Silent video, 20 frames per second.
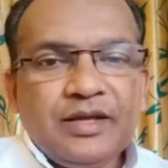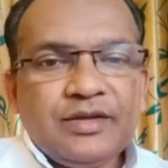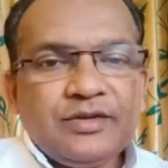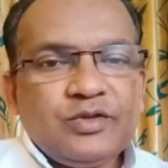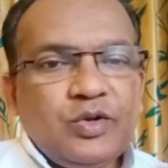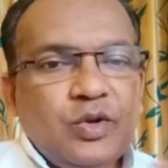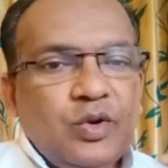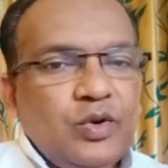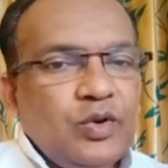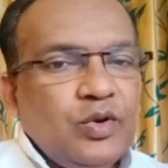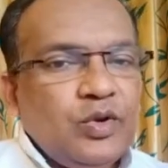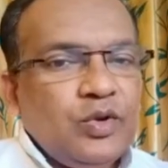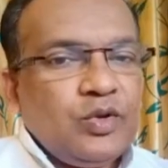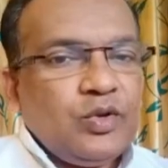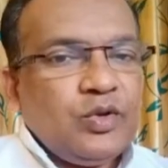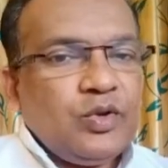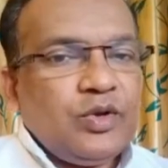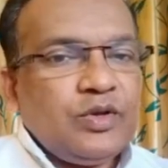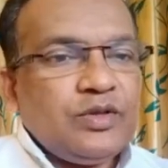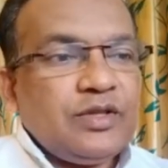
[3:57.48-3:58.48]

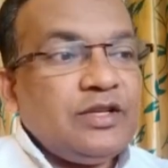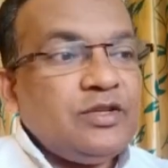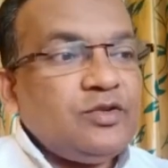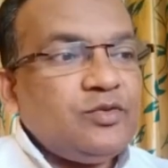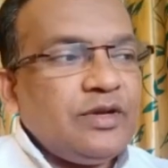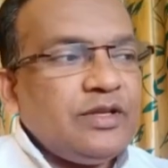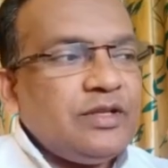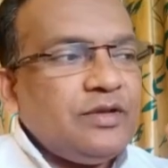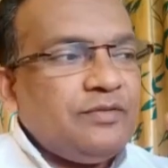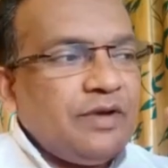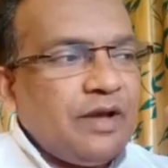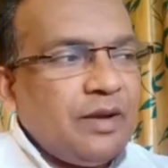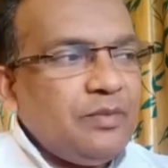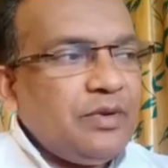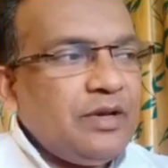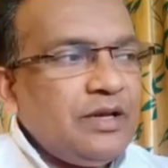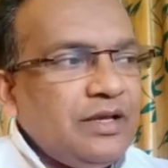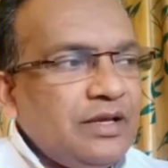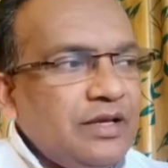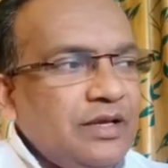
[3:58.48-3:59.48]
So that is why the
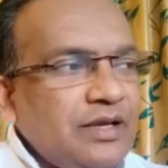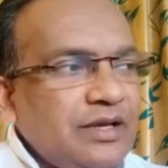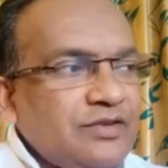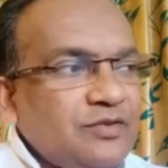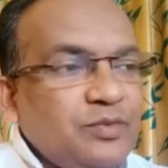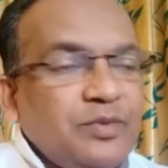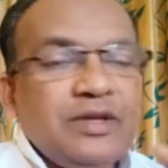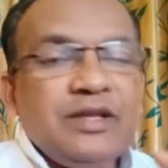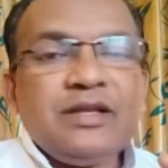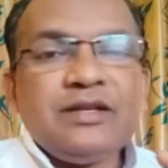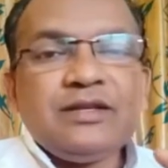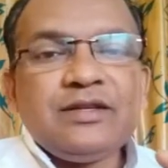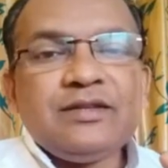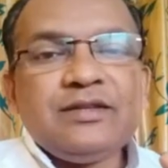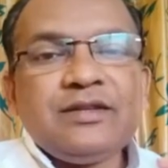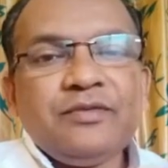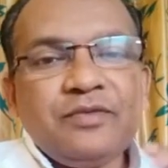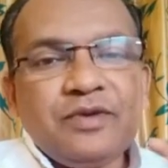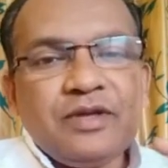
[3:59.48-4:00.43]
family experiences are